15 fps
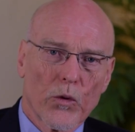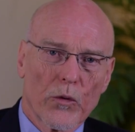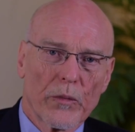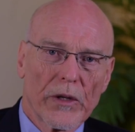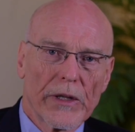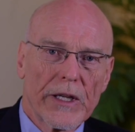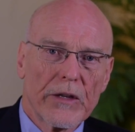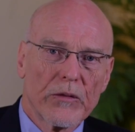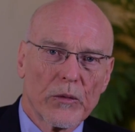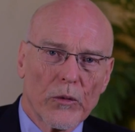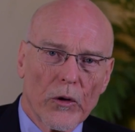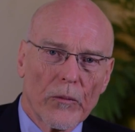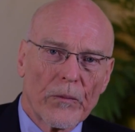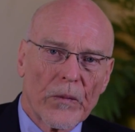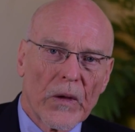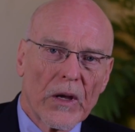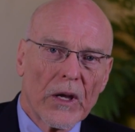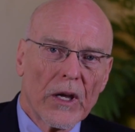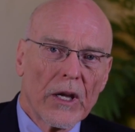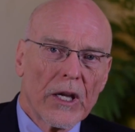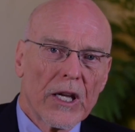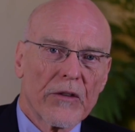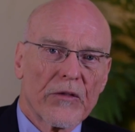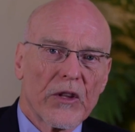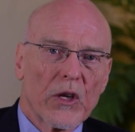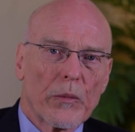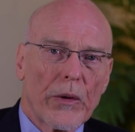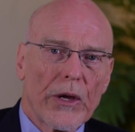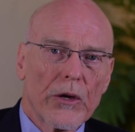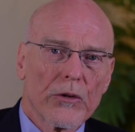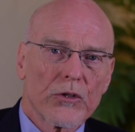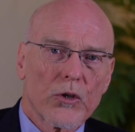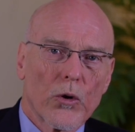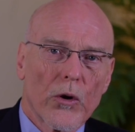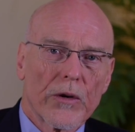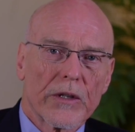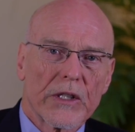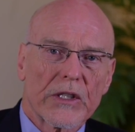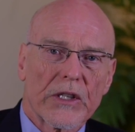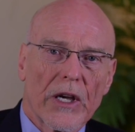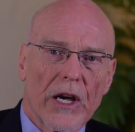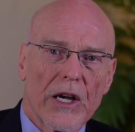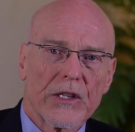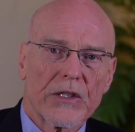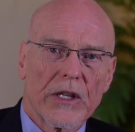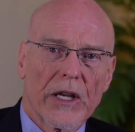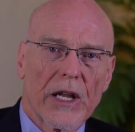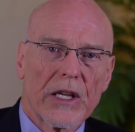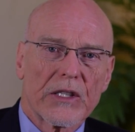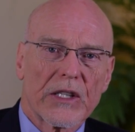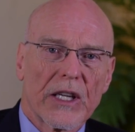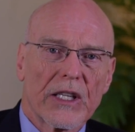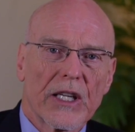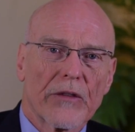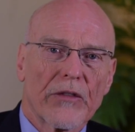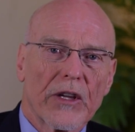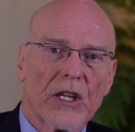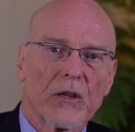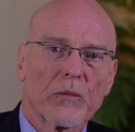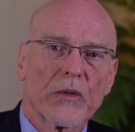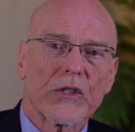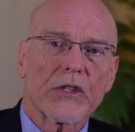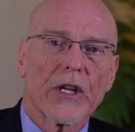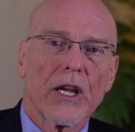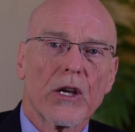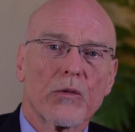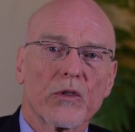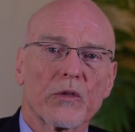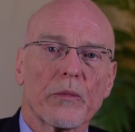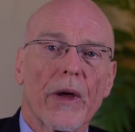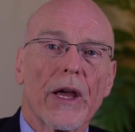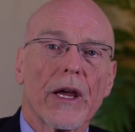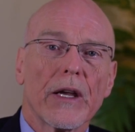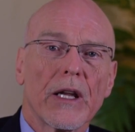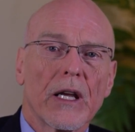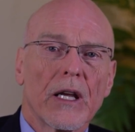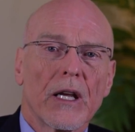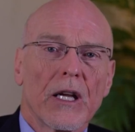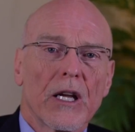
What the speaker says: were believable. If the appeals court decides that a significant mistake was made,